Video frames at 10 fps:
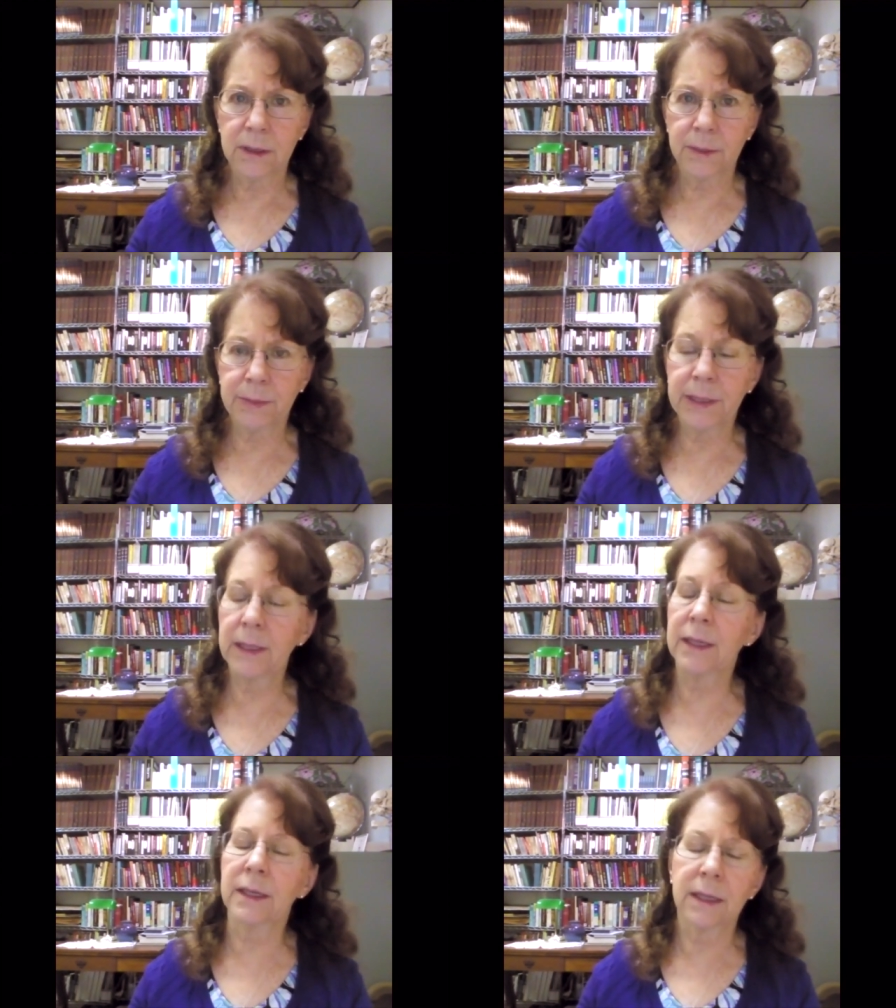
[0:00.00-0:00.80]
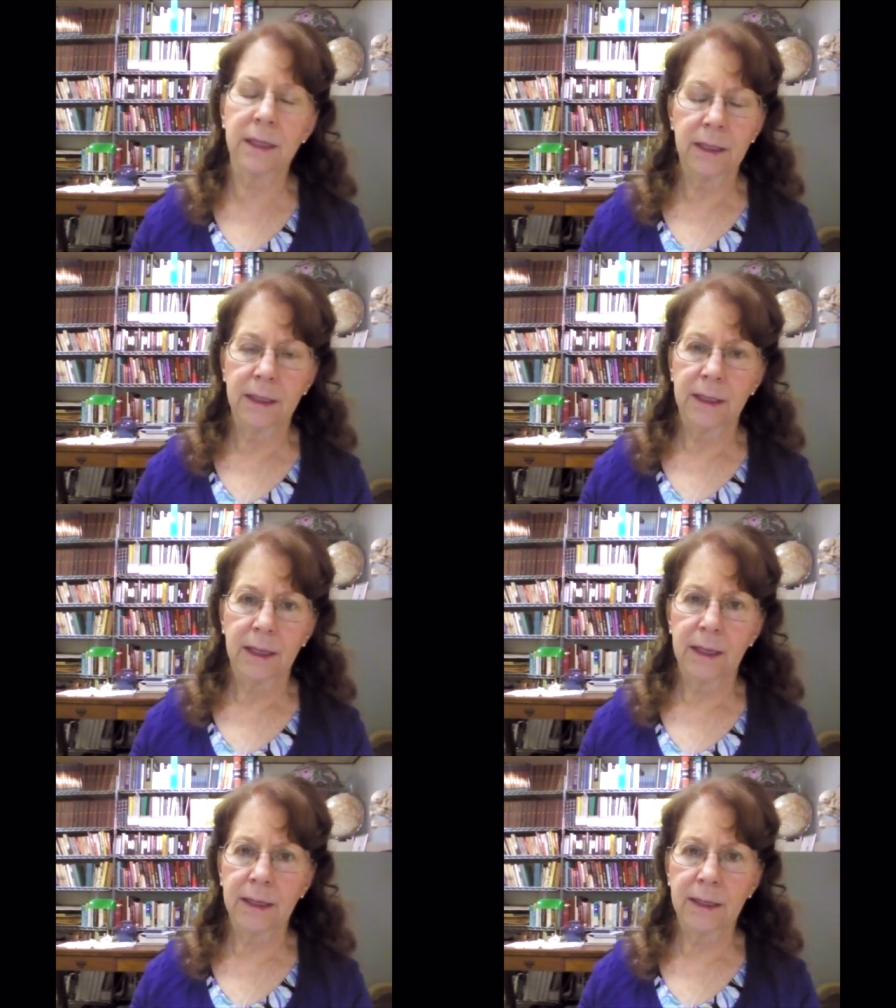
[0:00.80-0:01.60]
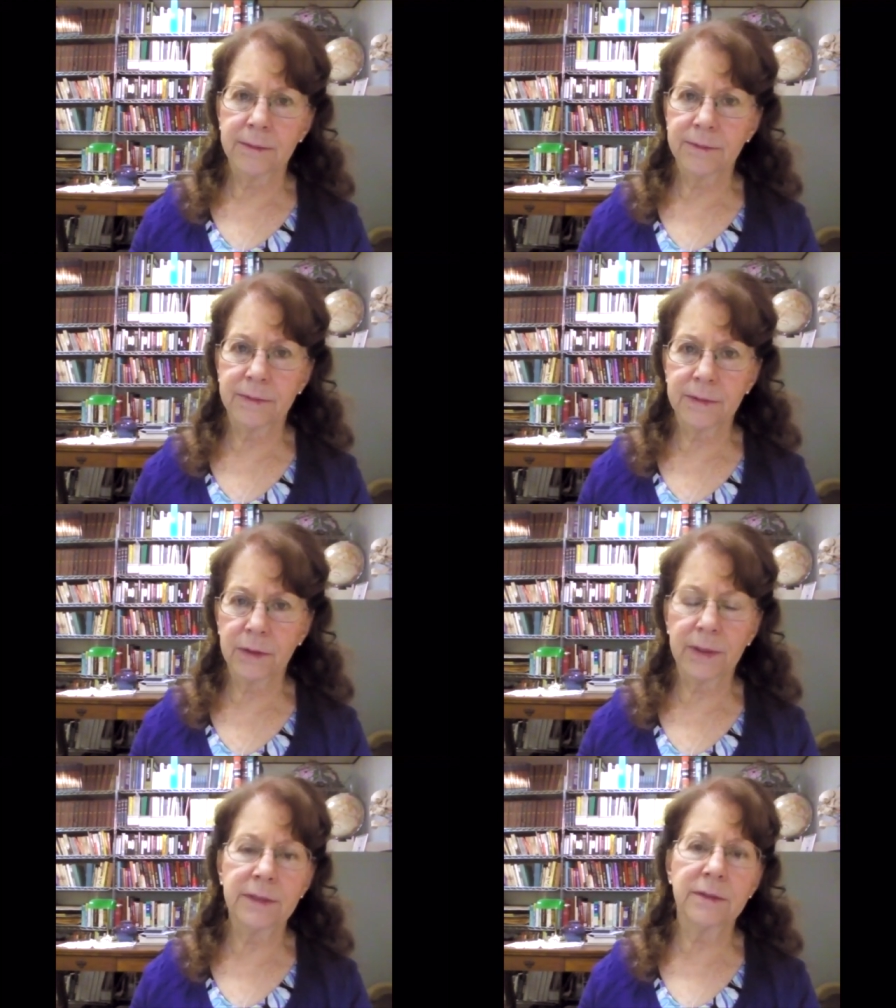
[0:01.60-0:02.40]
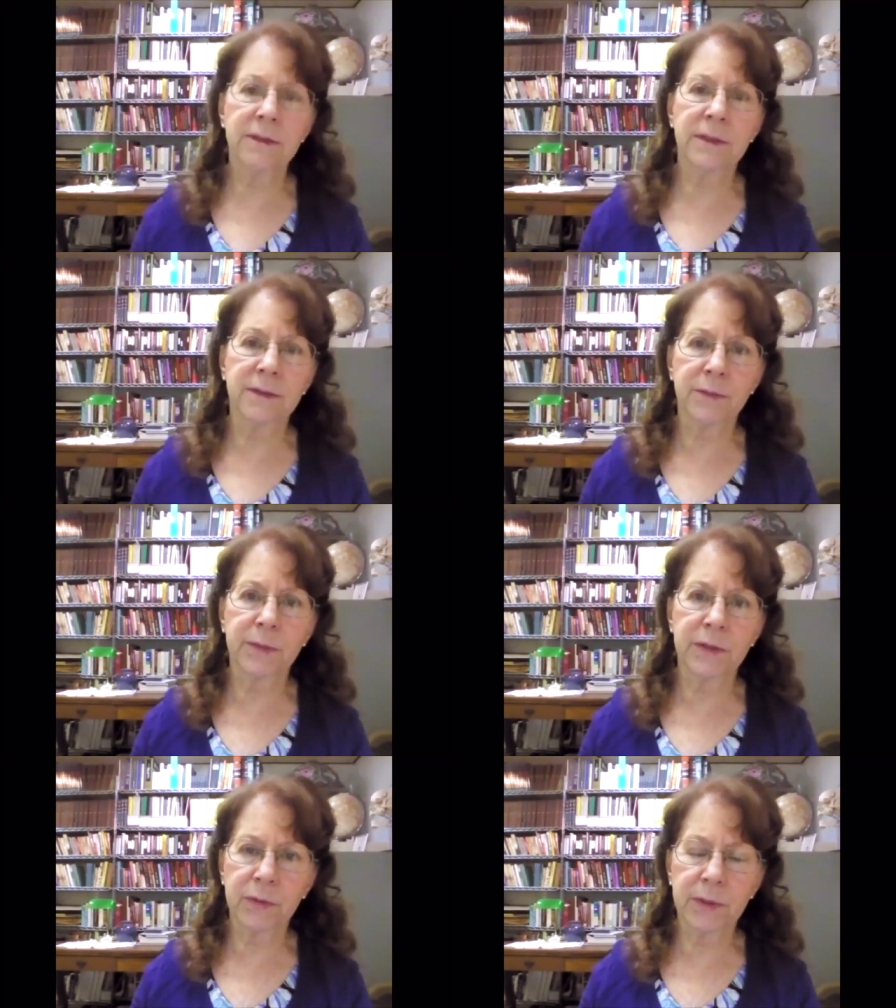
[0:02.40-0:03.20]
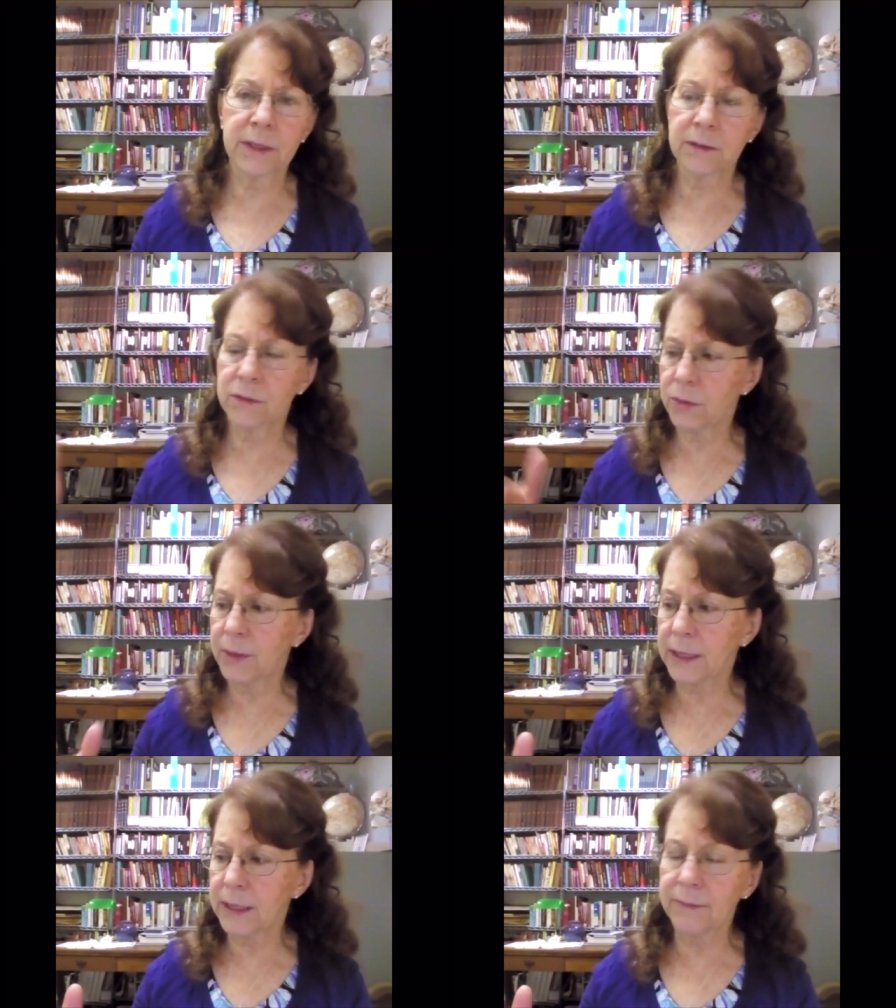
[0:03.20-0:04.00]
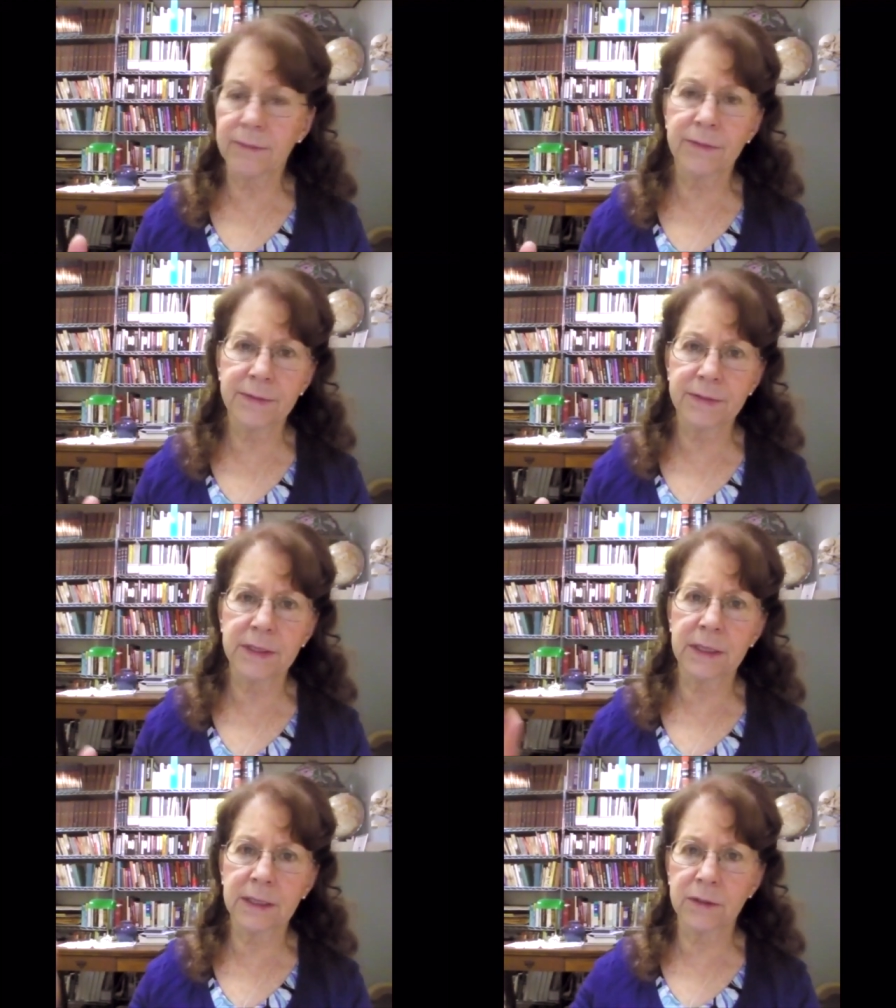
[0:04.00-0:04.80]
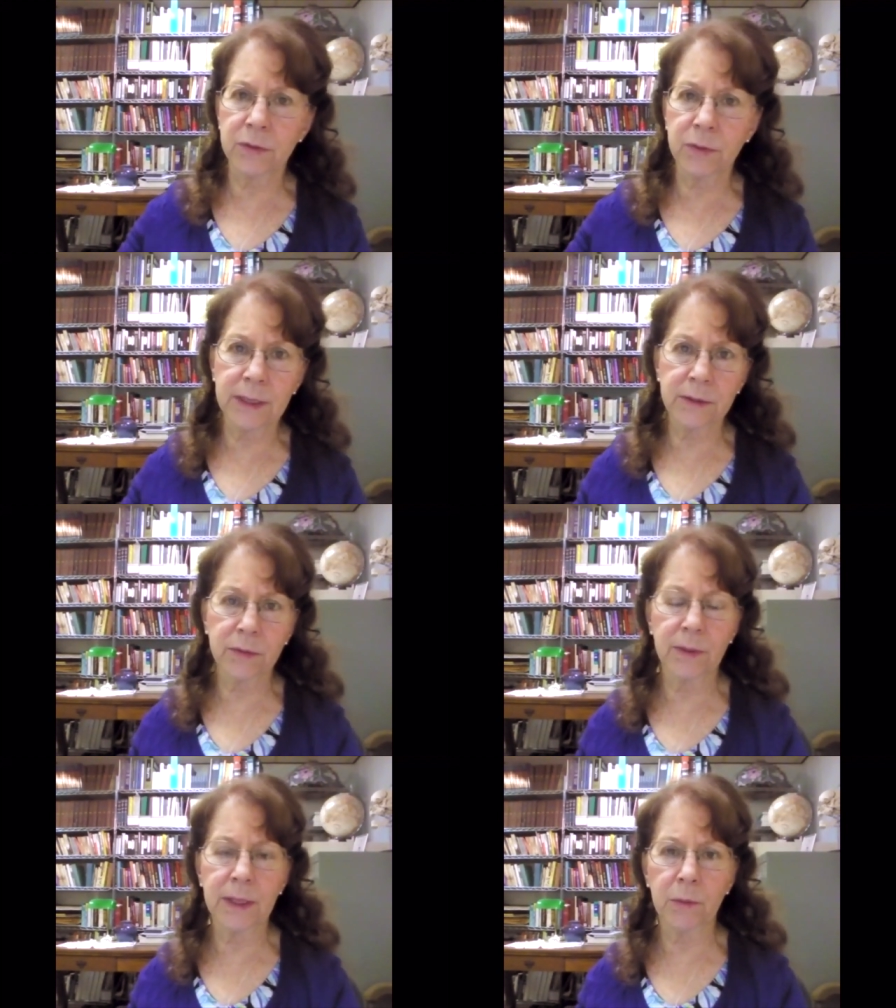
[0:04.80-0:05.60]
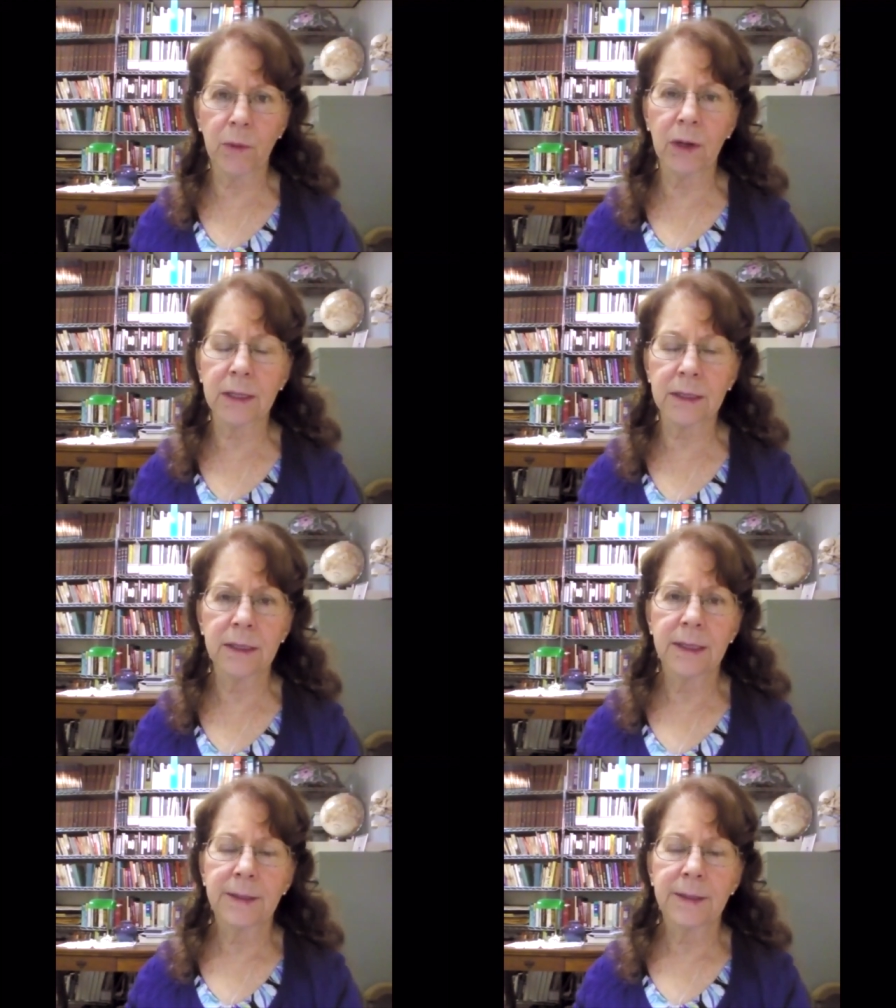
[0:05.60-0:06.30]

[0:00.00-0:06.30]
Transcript: a peak of craziness between 2015 and 2021